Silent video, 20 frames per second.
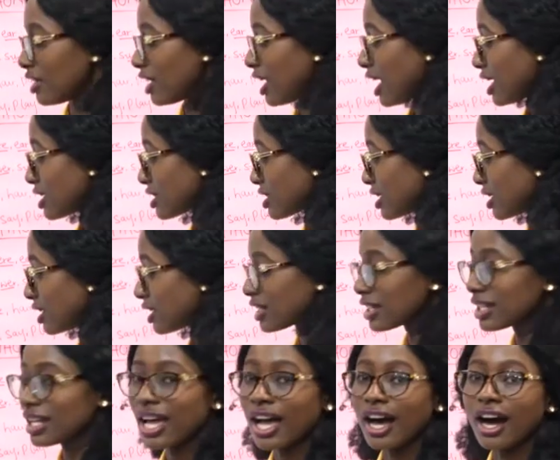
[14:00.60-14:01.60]
as in
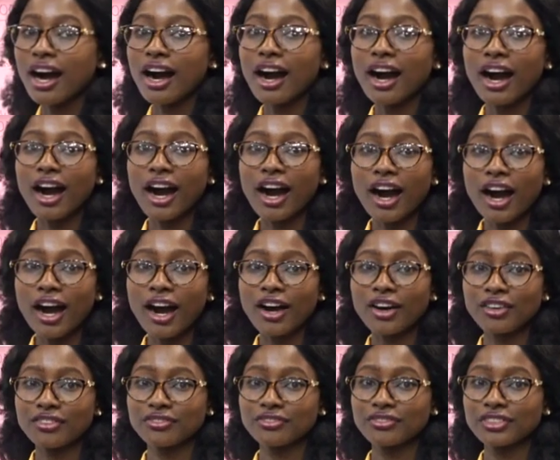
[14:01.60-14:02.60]

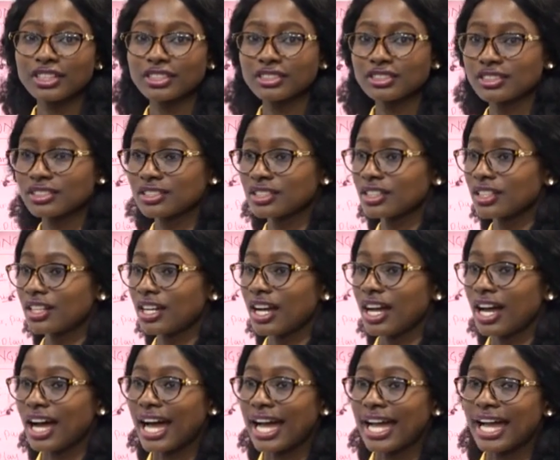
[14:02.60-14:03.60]
half.
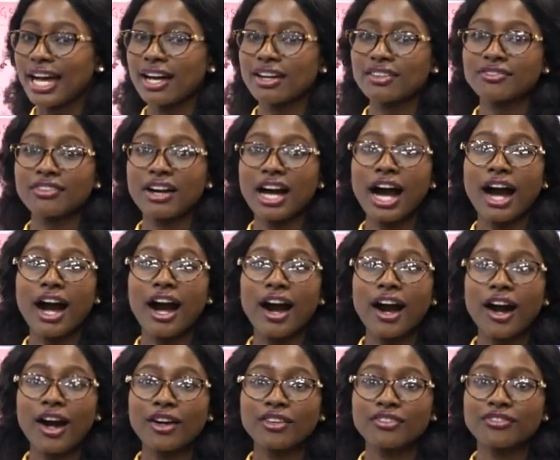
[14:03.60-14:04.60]
I have
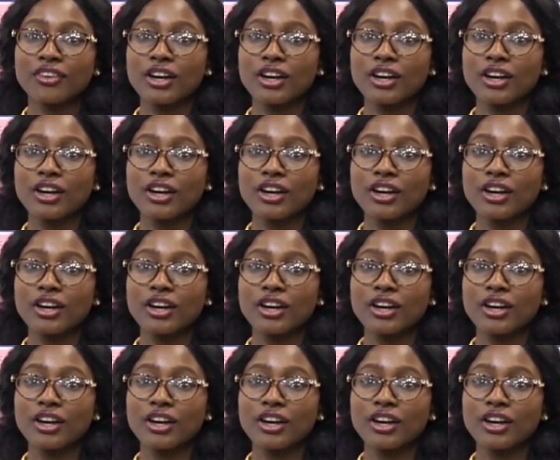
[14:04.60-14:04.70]
half